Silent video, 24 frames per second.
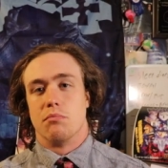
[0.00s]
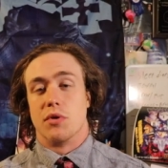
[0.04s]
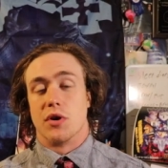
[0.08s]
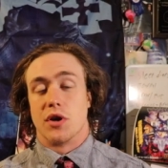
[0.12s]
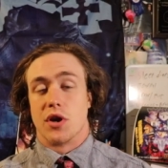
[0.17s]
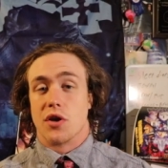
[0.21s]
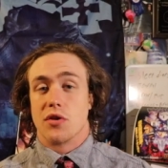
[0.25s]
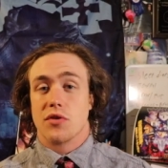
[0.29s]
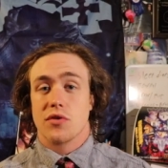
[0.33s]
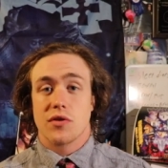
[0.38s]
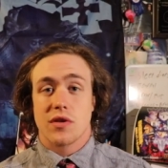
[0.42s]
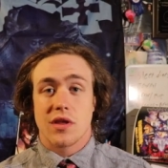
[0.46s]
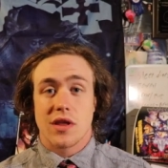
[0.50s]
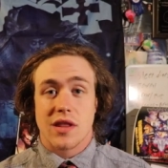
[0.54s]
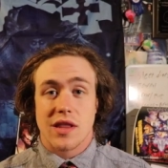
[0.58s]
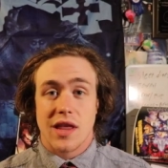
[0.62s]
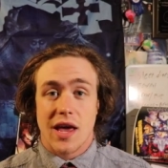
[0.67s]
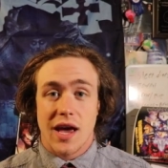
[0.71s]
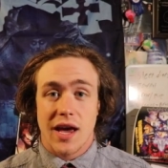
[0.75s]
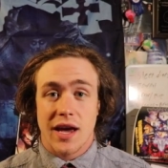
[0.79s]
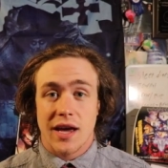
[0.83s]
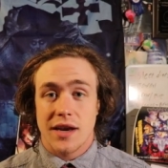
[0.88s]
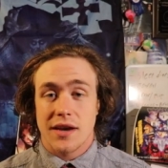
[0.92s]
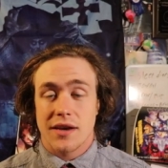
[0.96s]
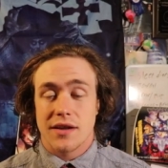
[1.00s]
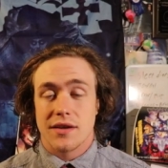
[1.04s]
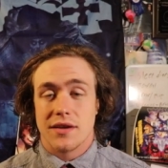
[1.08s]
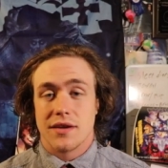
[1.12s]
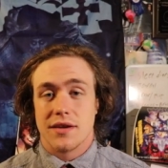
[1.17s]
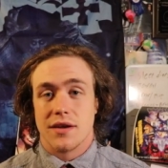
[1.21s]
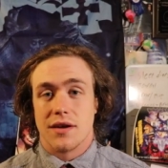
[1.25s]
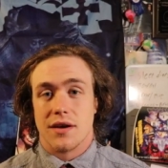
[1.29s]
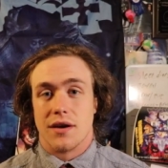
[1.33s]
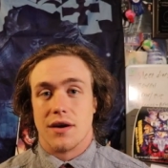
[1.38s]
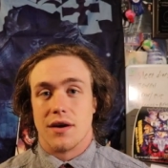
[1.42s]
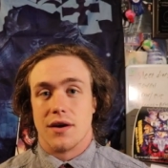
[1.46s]
but other than that,
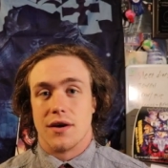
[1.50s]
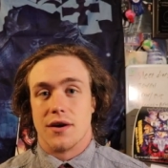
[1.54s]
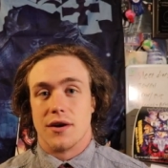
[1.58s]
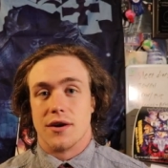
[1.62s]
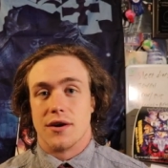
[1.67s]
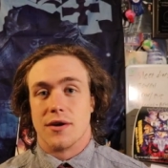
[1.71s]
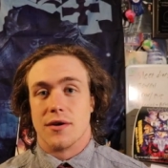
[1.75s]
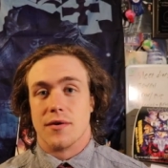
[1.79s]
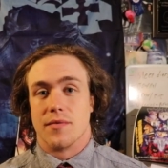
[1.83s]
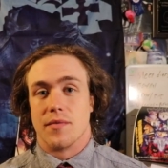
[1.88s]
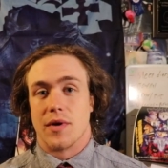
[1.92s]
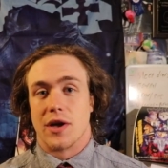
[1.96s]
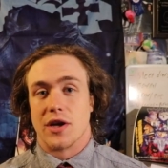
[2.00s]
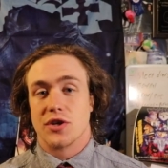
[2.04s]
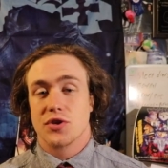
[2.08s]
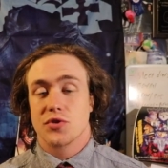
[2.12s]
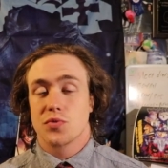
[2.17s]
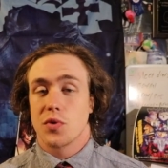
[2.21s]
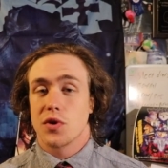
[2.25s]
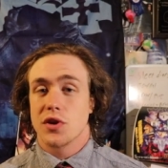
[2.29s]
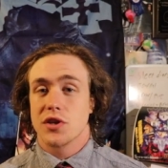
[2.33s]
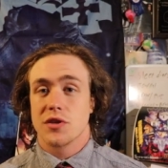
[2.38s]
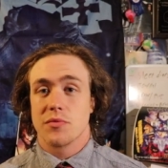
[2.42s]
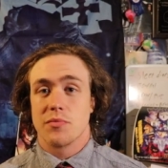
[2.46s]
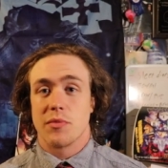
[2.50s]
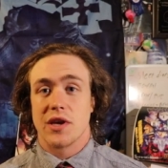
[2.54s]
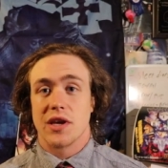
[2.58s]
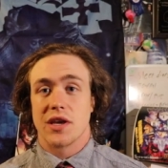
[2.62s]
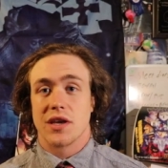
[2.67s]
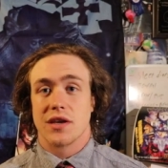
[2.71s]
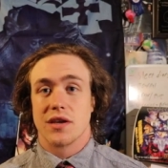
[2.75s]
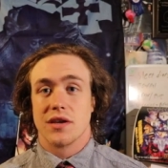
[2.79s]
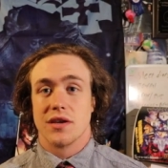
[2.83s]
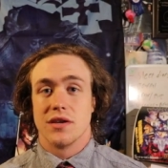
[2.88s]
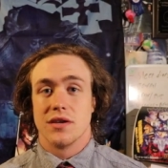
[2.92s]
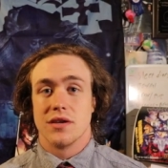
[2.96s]
um, I just wanted to
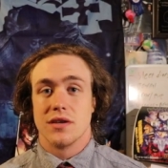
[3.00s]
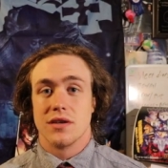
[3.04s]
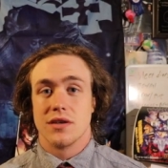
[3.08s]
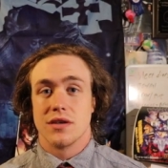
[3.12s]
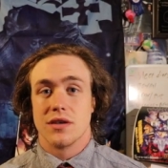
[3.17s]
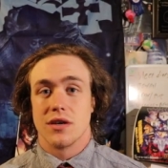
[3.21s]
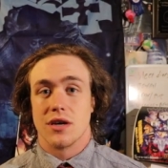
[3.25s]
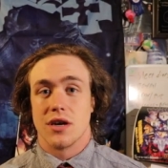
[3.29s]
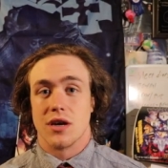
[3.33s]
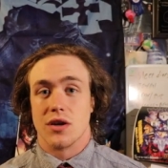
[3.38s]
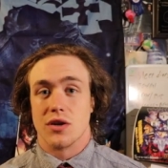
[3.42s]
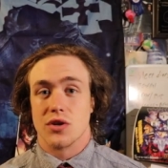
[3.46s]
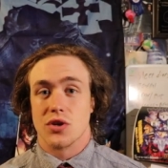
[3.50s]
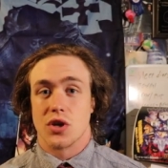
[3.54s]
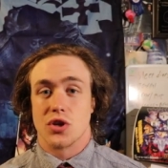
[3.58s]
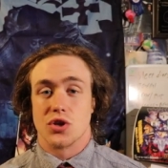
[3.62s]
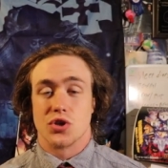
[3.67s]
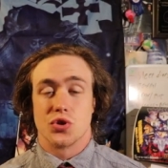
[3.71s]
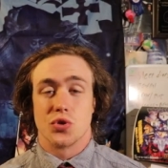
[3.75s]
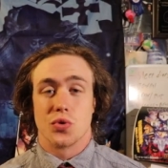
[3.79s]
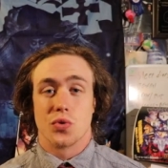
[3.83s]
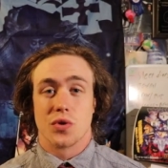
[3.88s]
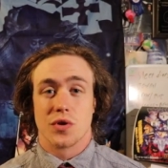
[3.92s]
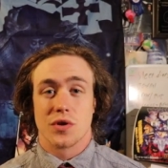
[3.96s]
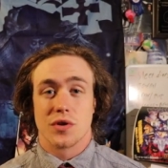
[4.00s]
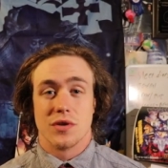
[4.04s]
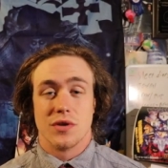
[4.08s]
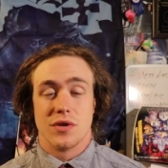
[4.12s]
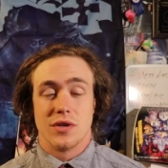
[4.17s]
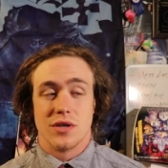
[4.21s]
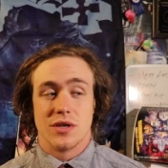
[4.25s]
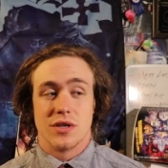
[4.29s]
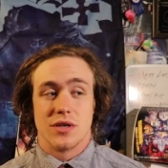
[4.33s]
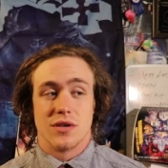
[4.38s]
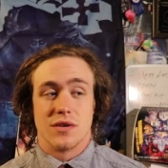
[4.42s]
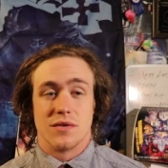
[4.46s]
make a short
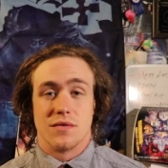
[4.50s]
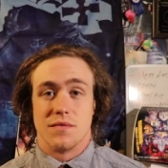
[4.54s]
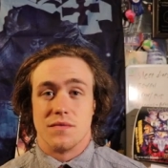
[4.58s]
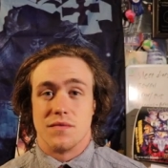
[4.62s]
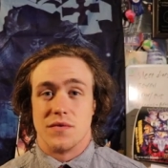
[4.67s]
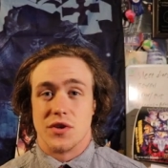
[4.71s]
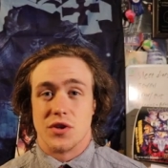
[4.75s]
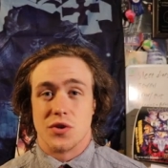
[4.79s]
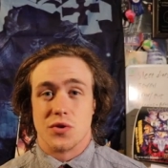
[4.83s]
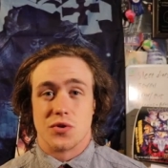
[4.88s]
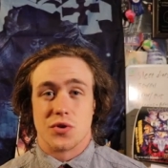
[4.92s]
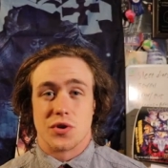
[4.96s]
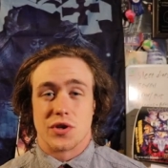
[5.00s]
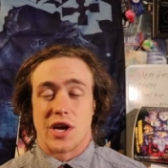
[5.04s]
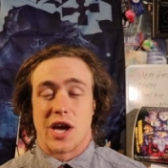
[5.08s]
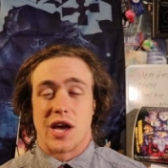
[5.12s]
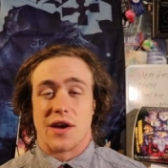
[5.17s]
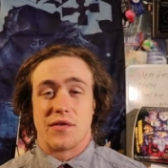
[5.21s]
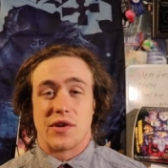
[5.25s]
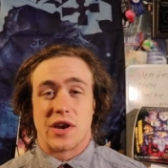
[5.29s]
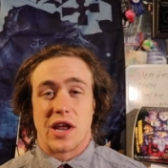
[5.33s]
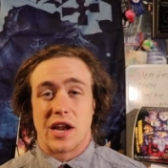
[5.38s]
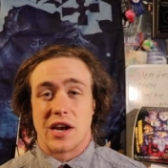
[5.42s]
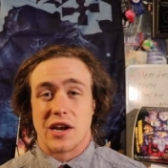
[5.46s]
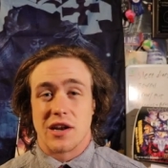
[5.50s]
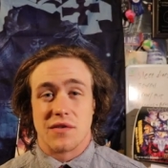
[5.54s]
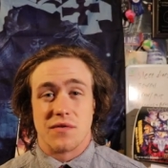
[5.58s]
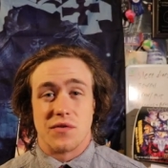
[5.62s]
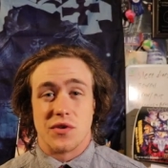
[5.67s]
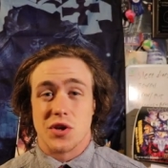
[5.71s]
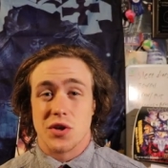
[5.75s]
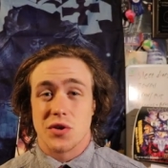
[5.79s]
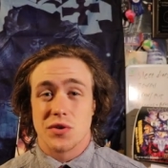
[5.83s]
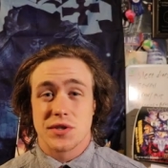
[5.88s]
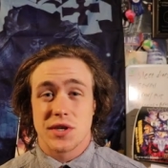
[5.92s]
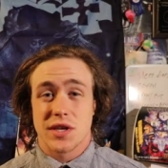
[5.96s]
video. I haven't had any
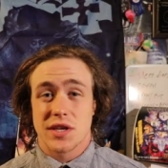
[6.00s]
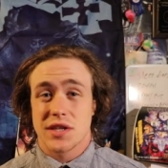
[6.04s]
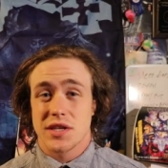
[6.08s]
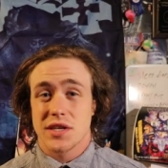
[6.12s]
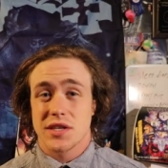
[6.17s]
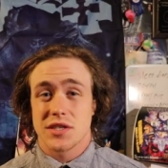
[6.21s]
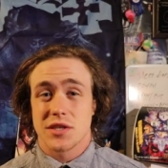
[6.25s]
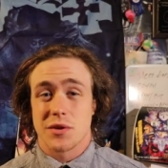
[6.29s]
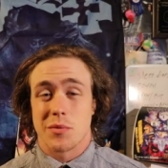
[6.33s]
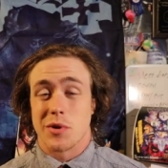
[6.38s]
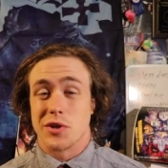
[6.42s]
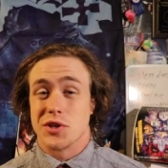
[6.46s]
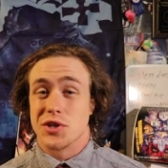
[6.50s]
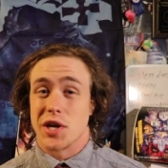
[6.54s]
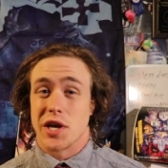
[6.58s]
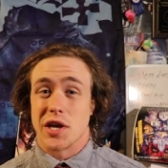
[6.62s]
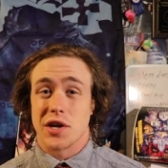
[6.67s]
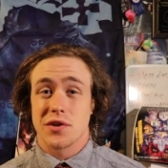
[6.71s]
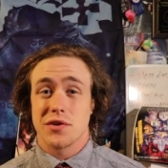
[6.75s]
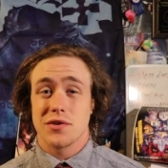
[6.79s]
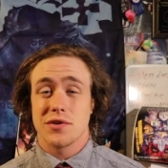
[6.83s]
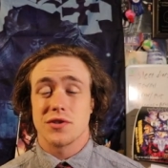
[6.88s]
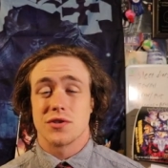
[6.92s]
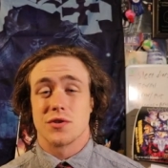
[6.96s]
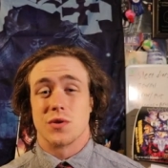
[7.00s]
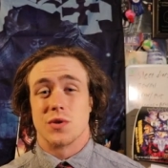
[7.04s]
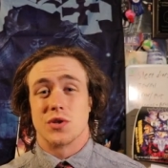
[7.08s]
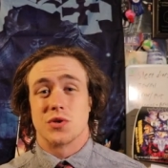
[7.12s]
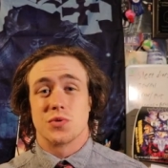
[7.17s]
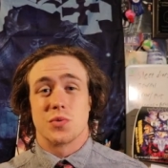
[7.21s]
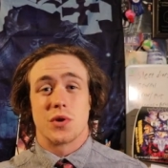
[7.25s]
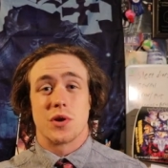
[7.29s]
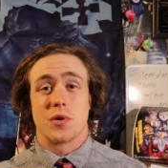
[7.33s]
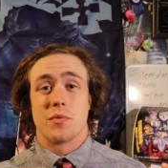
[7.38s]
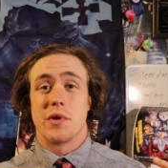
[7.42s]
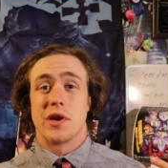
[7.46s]
videos like this on my channel, so I
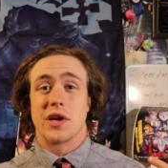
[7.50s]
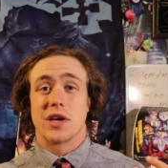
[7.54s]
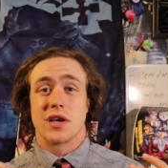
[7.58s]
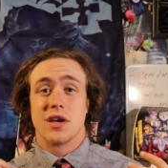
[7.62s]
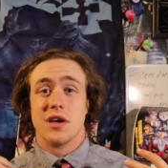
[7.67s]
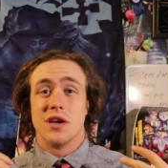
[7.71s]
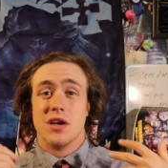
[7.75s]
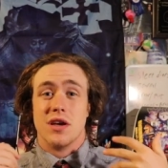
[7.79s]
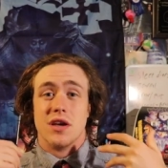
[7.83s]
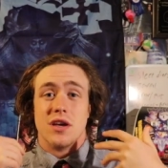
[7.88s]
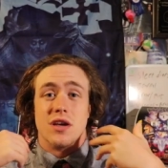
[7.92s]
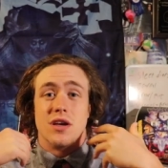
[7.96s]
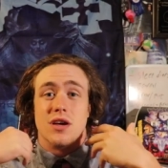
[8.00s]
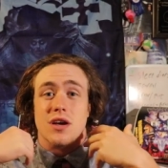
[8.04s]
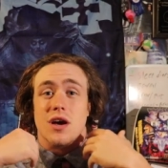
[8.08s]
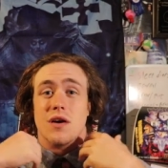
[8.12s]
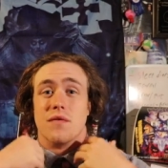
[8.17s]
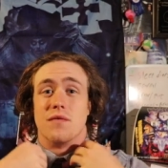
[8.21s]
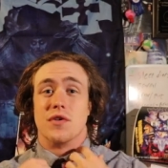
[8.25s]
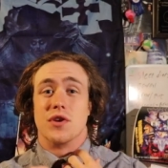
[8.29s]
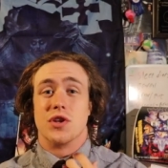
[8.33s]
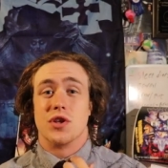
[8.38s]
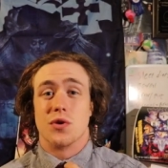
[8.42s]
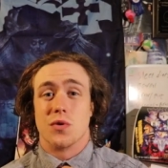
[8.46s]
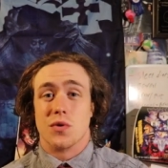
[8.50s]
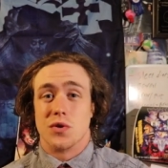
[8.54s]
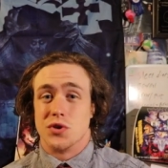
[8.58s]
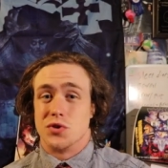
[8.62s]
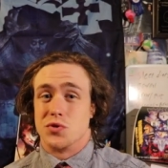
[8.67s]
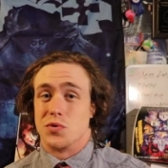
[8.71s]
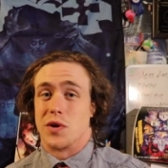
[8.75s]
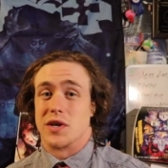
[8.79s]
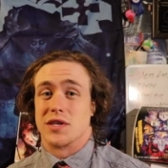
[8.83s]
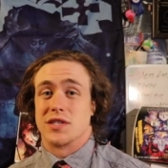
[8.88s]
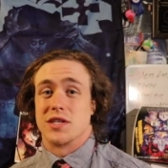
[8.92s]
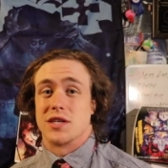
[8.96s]
just wanted to make a video
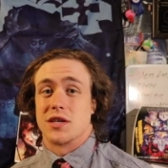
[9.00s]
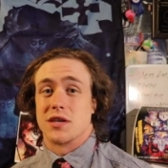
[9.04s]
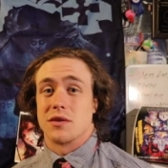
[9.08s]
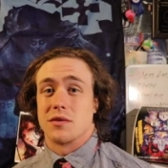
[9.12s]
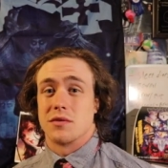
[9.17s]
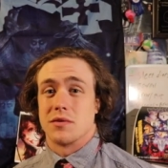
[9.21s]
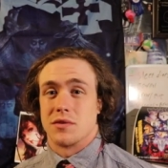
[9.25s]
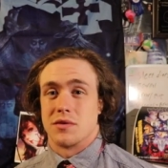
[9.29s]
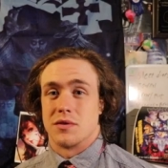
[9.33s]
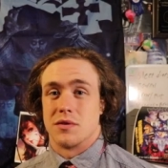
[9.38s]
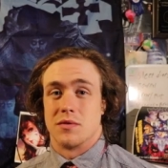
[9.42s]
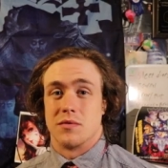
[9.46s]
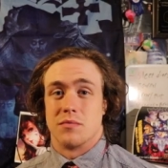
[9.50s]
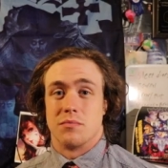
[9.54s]
addressing